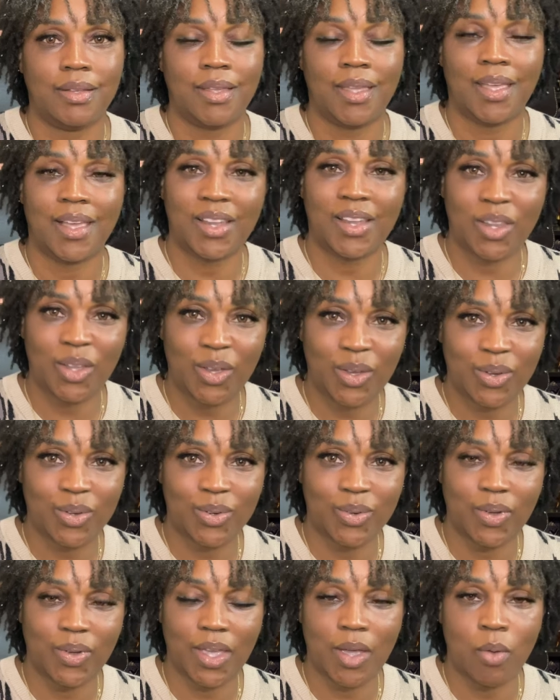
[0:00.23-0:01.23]

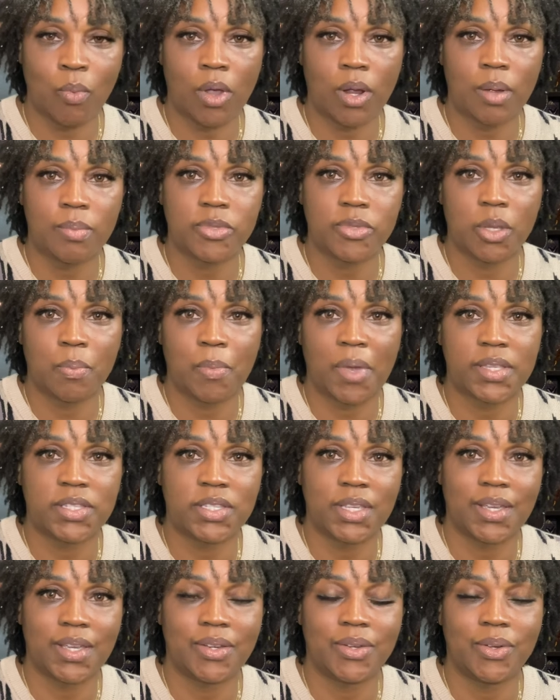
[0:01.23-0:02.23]
Hello and welcome to my
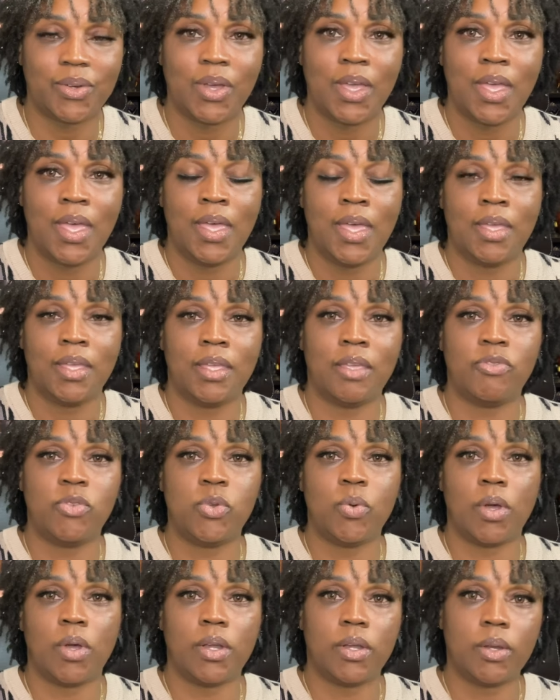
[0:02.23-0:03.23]
channel. If
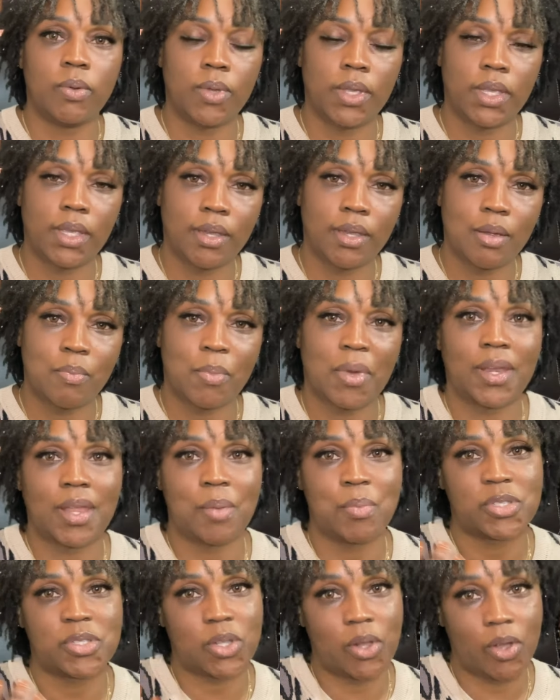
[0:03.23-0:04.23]
you are new here, my name
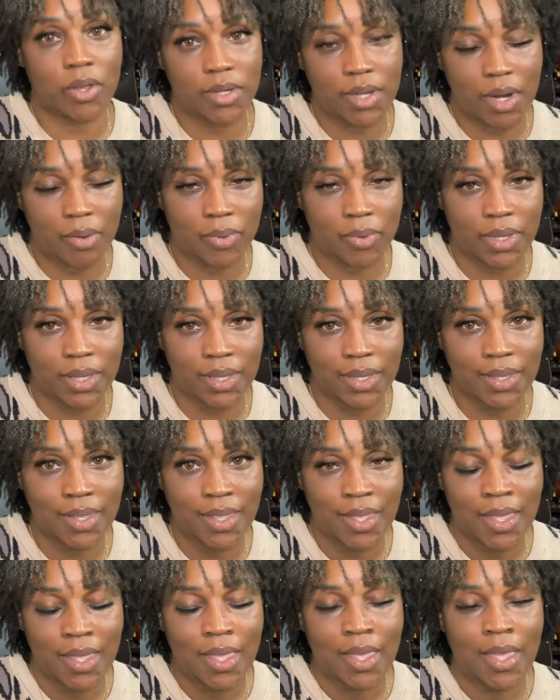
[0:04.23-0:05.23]
is Claudia Nyree,
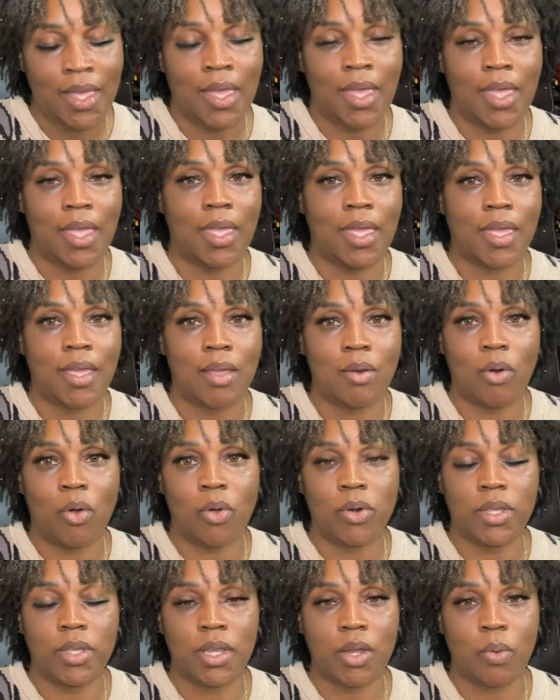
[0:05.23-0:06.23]
and
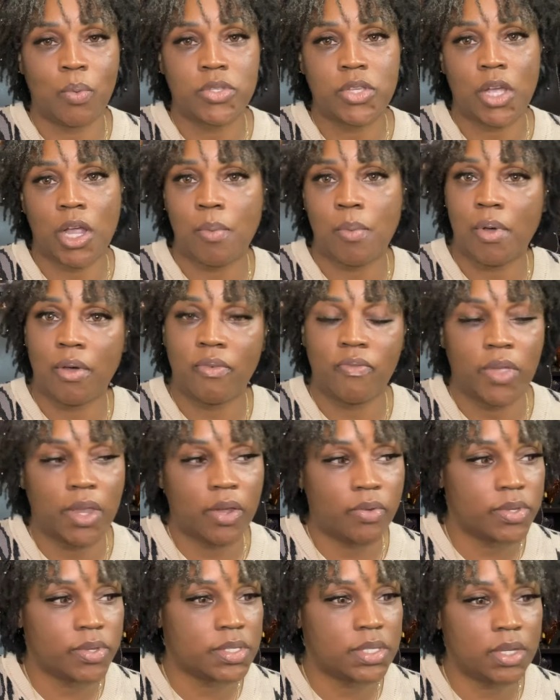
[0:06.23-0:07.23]
on here we talk about
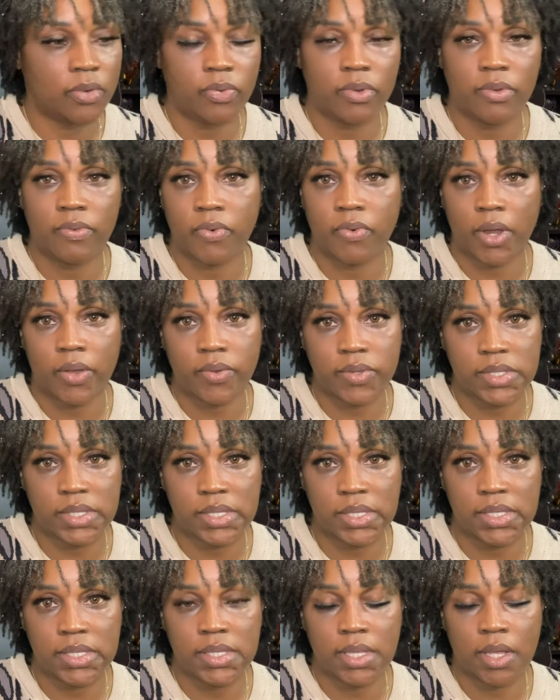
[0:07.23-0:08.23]
various different
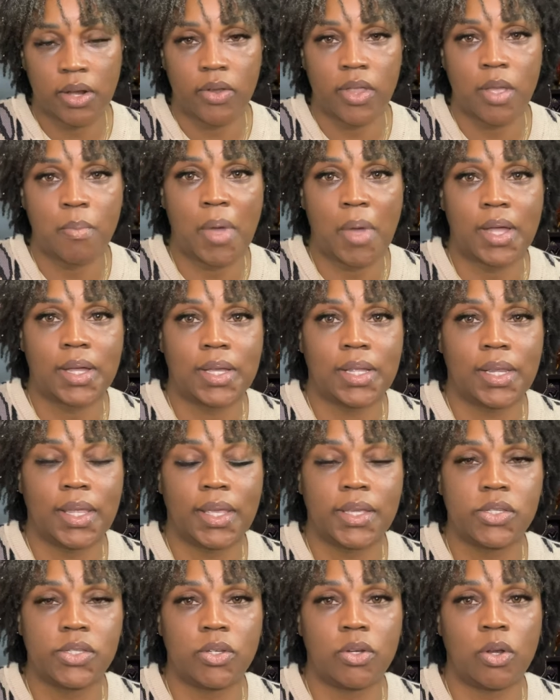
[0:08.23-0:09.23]
fragrances that are in my
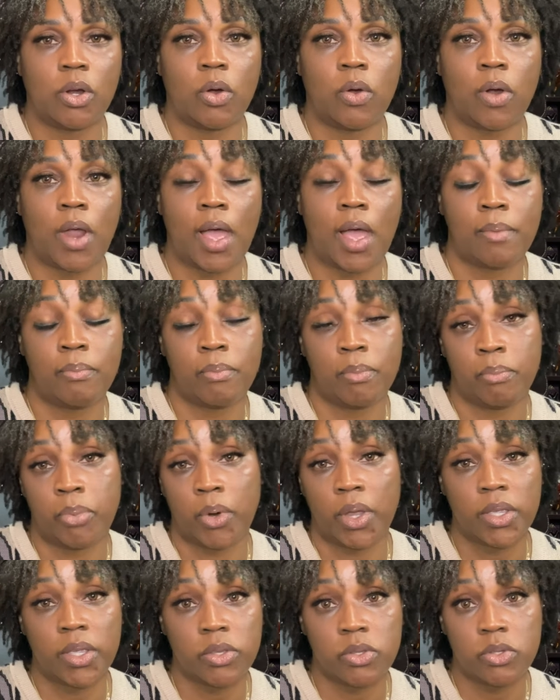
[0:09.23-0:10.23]
collection, or I
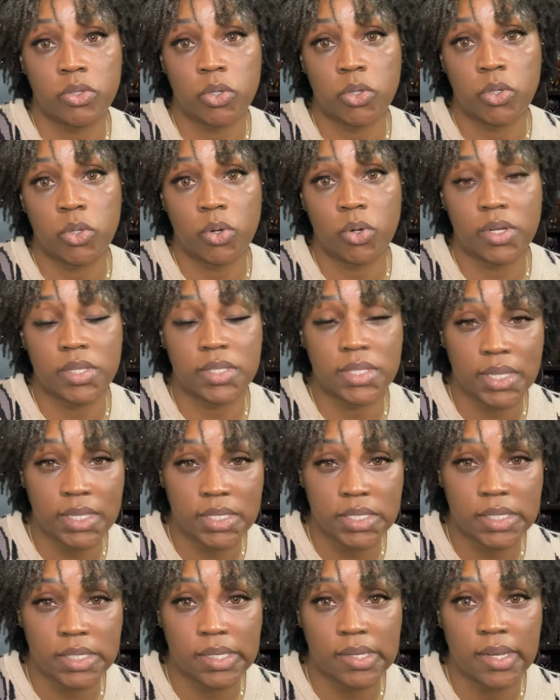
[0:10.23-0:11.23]
bring to your
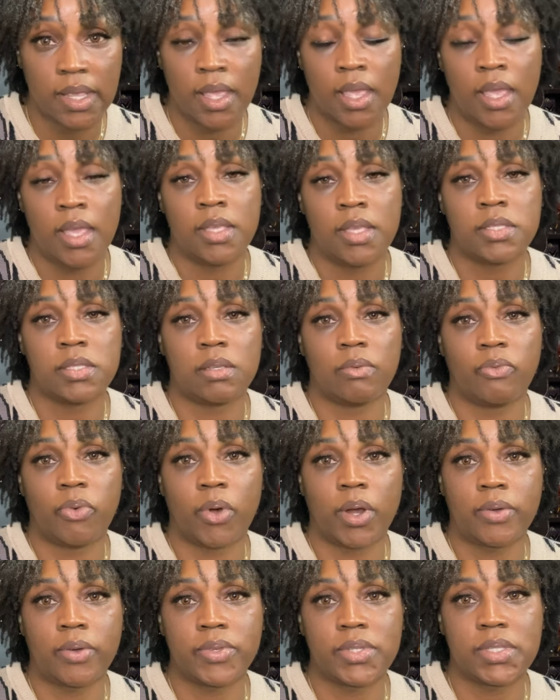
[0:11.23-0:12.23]
attention some
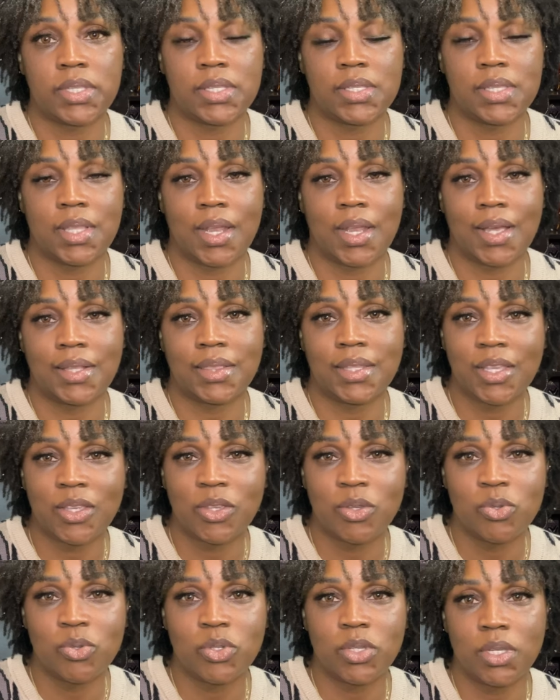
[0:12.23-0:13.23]
fragrances that I think
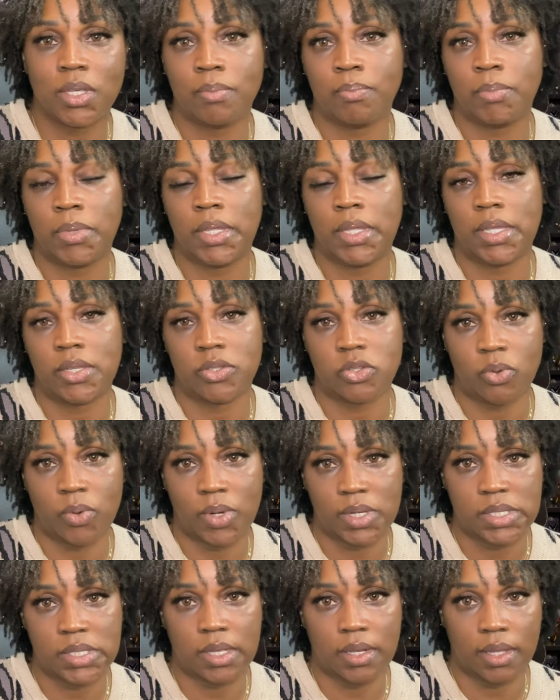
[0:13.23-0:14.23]
you should be
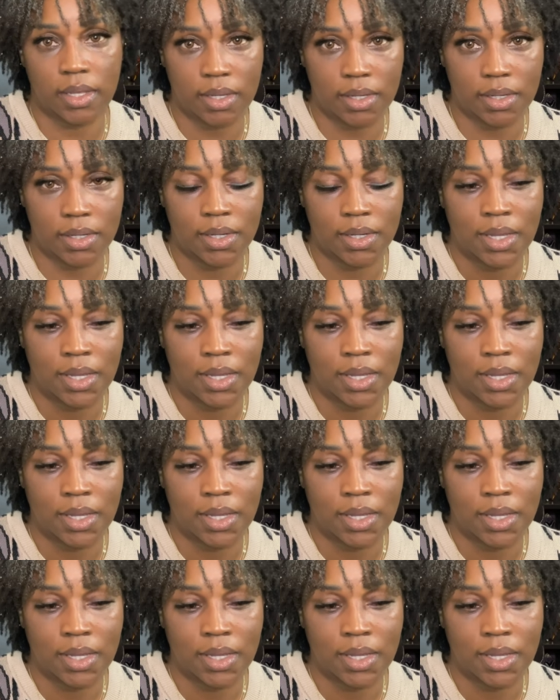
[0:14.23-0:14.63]
interested in.